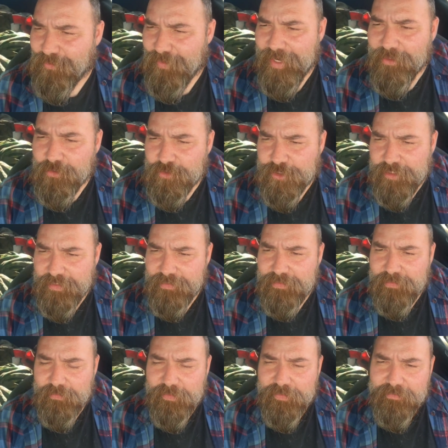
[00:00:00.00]
energy
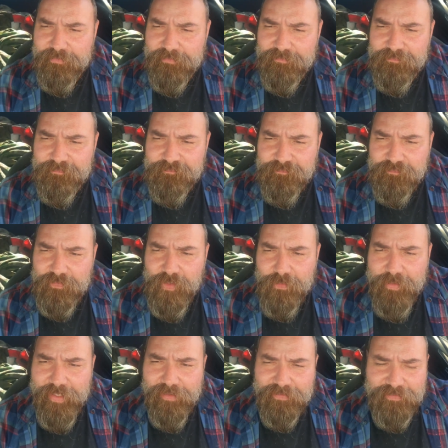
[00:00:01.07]
into it.
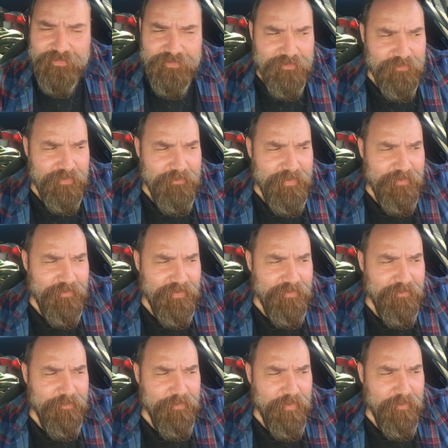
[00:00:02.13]
Nobody else is doing it. I
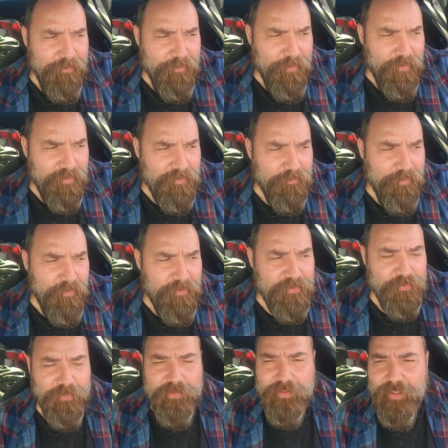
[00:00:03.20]
mean,
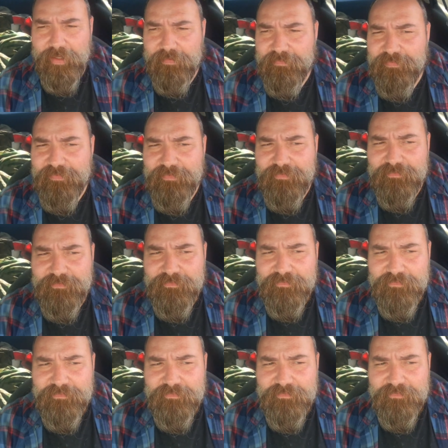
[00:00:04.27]
Berg's went live.
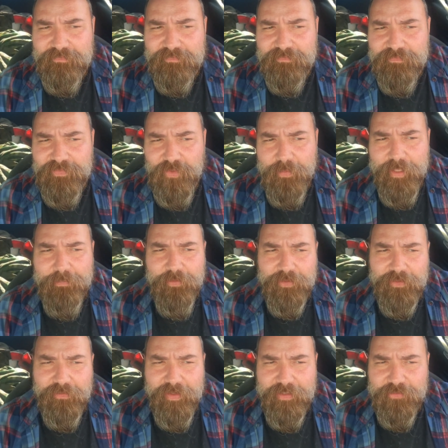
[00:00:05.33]
Nobody put
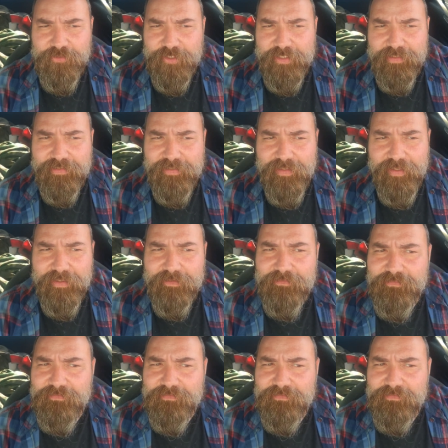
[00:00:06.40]
their energy into that.